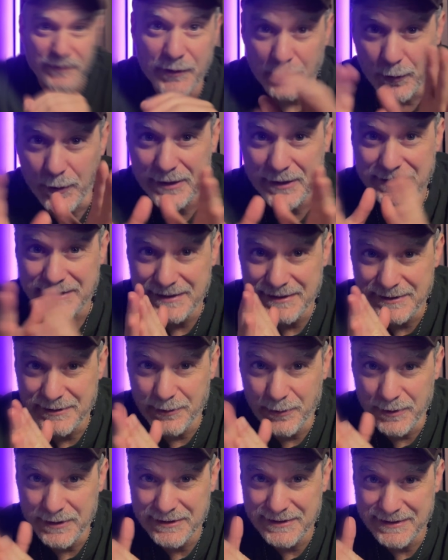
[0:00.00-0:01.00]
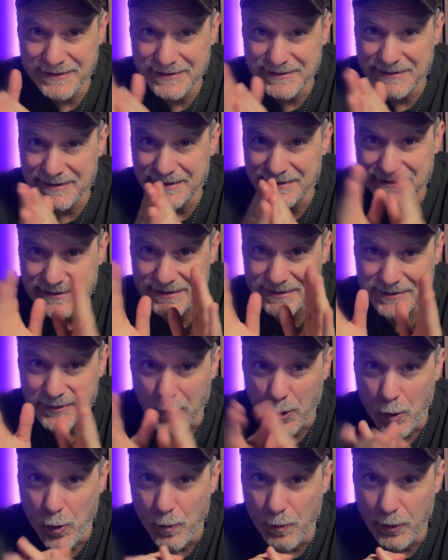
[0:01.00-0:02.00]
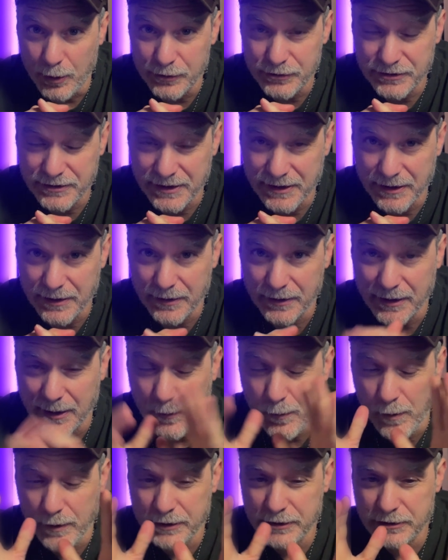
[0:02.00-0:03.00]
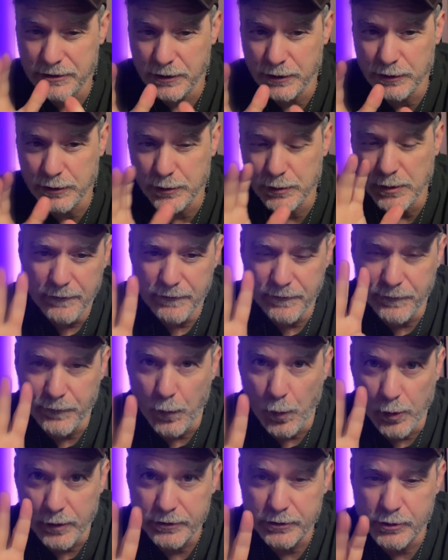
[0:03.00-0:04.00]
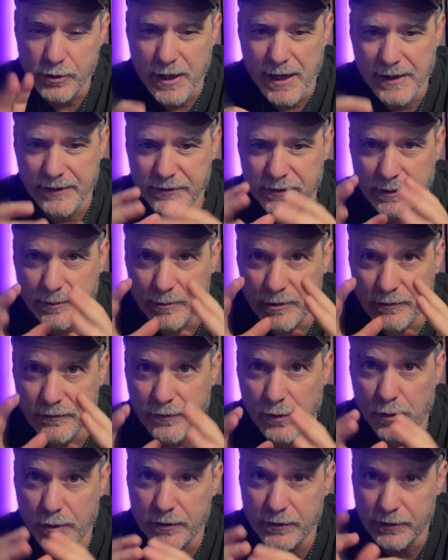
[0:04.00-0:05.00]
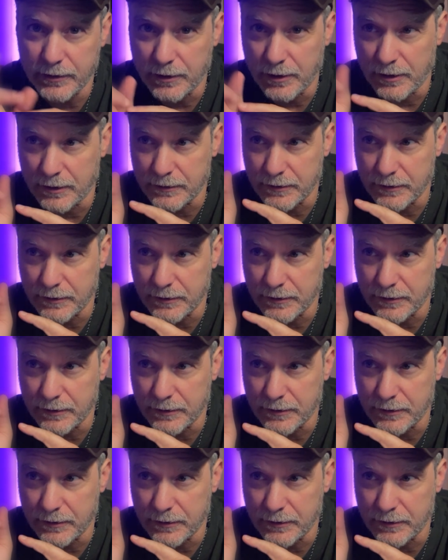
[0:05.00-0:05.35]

2026 is almost here, and I want to show you 4 tracks that I'm going to be focusing on